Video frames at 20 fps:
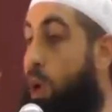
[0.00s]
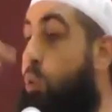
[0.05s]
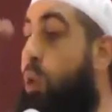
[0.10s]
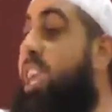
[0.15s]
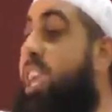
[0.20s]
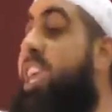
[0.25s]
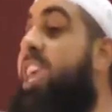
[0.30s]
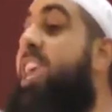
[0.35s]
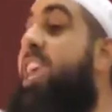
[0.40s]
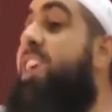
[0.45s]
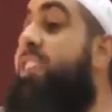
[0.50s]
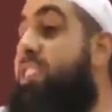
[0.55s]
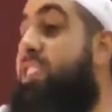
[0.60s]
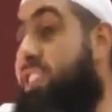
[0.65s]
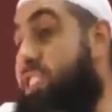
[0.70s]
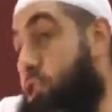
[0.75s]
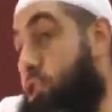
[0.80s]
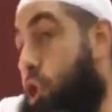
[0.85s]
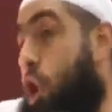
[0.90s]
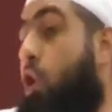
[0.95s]
When we hear
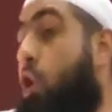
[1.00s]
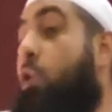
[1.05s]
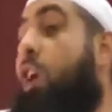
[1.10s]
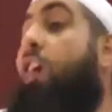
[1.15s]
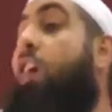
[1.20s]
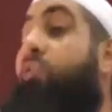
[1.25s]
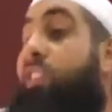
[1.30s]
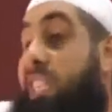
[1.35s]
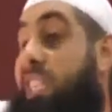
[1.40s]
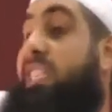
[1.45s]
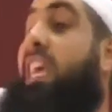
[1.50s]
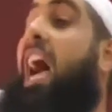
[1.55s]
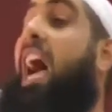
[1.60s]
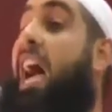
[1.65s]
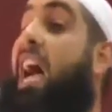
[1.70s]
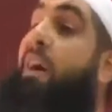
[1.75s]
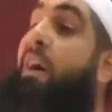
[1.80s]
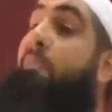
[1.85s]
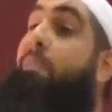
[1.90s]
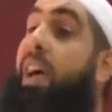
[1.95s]
the story of the
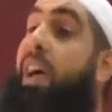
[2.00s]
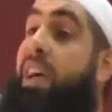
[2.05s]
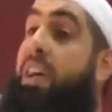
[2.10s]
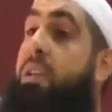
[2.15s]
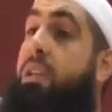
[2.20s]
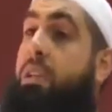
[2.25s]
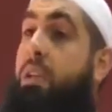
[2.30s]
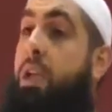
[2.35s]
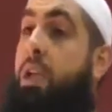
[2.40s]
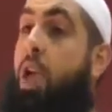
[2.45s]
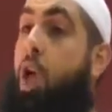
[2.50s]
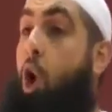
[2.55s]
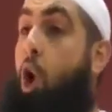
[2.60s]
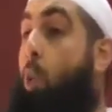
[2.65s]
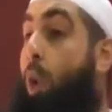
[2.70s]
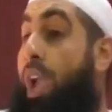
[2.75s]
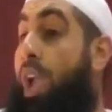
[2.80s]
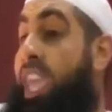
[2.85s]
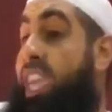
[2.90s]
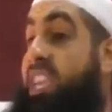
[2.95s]
Sahaba,
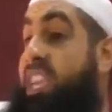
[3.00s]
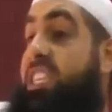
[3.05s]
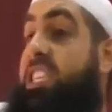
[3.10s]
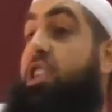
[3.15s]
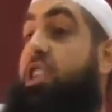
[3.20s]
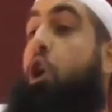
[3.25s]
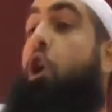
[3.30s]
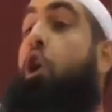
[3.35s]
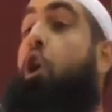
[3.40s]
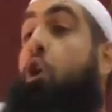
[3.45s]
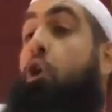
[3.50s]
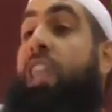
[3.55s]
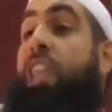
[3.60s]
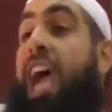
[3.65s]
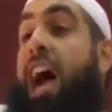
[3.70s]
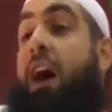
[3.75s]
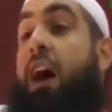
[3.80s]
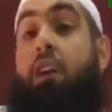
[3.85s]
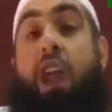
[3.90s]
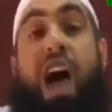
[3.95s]
we
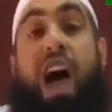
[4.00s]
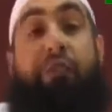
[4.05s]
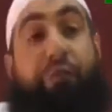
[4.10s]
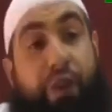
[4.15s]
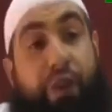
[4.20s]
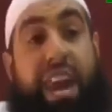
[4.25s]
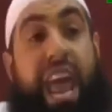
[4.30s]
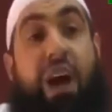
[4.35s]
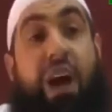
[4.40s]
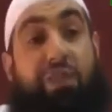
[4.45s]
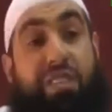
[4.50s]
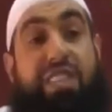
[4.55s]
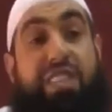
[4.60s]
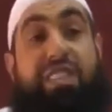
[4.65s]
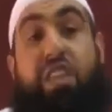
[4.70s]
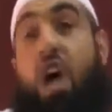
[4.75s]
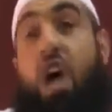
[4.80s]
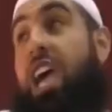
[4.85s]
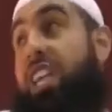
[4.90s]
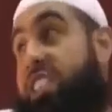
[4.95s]
exclude our life and our
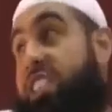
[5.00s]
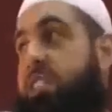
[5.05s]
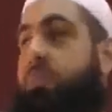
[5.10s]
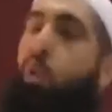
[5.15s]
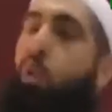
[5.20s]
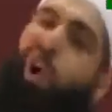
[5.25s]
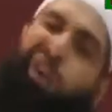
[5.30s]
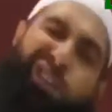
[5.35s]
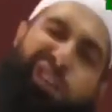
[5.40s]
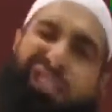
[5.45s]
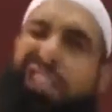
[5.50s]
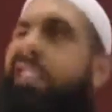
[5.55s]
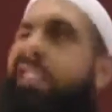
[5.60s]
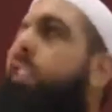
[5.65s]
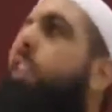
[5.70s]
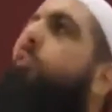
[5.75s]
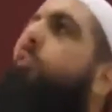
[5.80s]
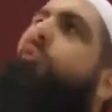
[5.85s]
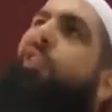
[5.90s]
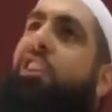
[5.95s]
societies. Well, because
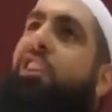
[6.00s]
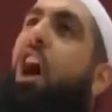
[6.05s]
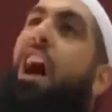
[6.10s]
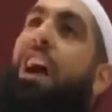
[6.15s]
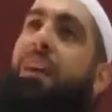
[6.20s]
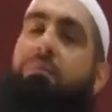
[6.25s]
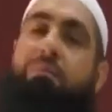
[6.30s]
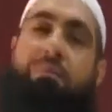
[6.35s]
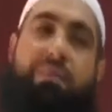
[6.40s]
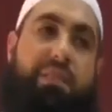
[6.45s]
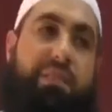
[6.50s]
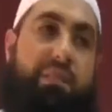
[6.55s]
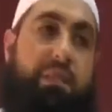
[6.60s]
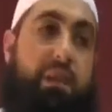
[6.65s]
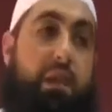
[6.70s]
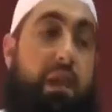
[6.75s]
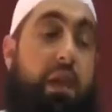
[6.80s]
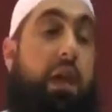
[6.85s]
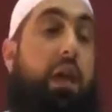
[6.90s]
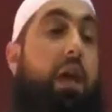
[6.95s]
it's different
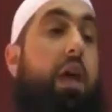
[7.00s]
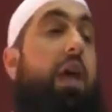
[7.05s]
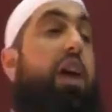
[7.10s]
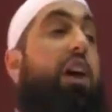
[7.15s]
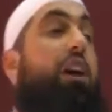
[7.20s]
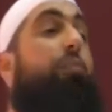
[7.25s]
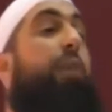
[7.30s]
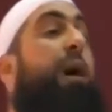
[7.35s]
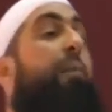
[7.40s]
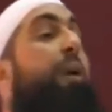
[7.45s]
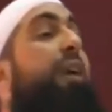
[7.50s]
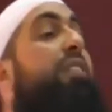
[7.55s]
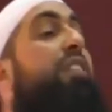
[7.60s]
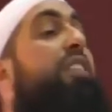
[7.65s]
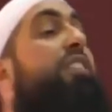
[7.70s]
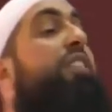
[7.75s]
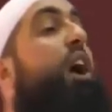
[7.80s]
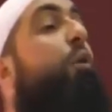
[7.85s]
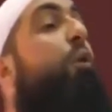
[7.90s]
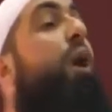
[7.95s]
times. My
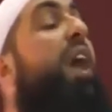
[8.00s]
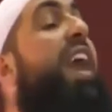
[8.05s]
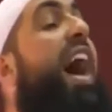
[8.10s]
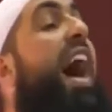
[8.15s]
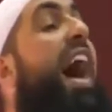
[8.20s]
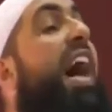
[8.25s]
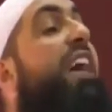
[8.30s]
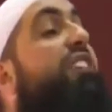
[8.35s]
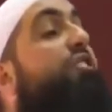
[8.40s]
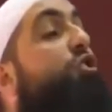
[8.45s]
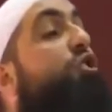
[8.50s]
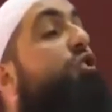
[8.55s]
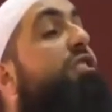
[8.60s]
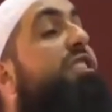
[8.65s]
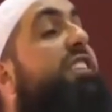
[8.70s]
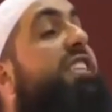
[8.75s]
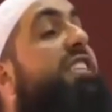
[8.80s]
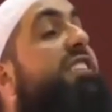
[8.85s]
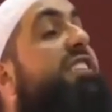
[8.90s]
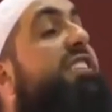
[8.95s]
brothers, I want to ask
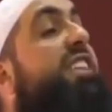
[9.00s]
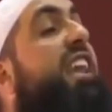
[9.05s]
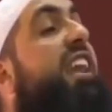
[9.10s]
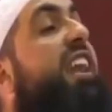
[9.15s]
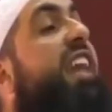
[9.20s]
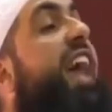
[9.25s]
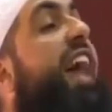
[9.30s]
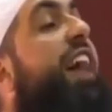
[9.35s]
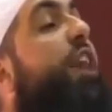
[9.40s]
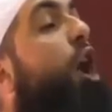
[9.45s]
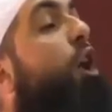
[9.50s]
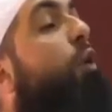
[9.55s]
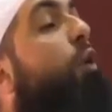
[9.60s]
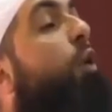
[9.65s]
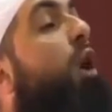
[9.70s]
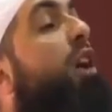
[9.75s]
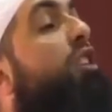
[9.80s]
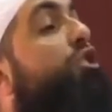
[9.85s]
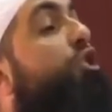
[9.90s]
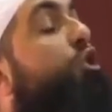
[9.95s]
you sincerely, and
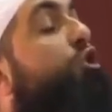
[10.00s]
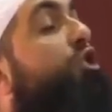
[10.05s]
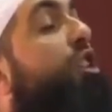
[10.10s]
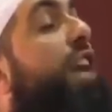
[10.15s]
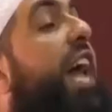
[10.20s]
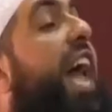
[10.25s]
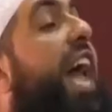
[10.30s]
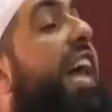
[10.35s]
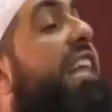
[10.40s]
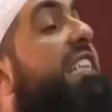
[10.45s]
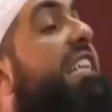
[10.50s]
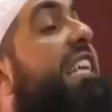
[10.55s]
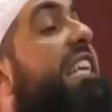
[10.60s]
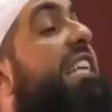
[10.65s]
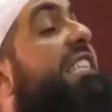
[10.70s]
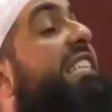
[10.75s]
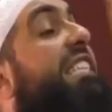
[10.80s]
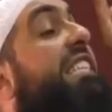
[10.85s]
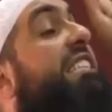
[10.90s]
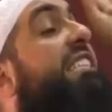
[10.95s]
I want you to
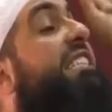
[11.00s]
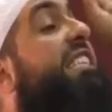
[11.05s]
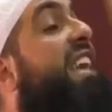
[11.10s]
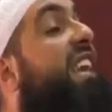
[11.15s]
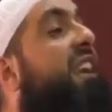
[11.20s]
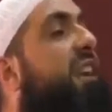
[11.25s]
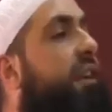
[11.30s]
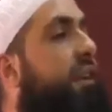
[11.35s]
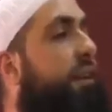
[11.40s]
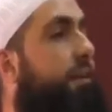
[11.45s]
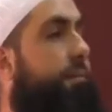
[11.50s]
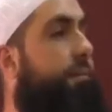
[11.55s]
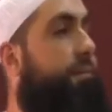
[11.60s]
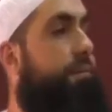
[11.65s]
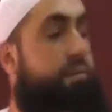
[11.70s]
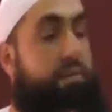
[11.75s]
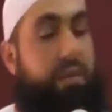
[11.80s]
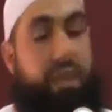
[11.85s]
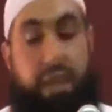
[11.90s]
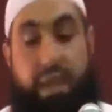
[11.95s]
answer sincerely.